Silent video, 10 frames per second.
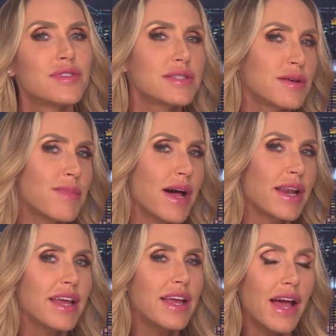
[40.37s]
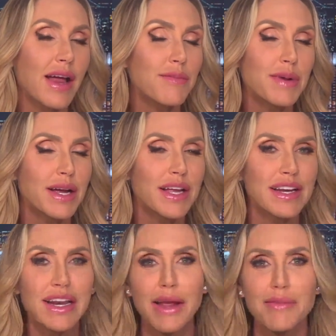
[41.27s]
somebody, I'm not going to
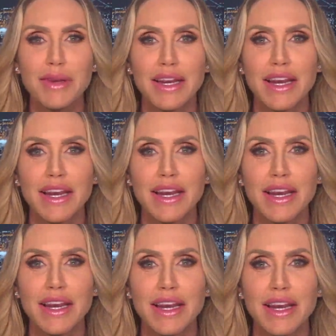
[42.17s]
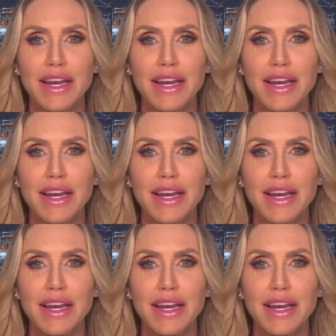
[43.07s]
name any names, just to know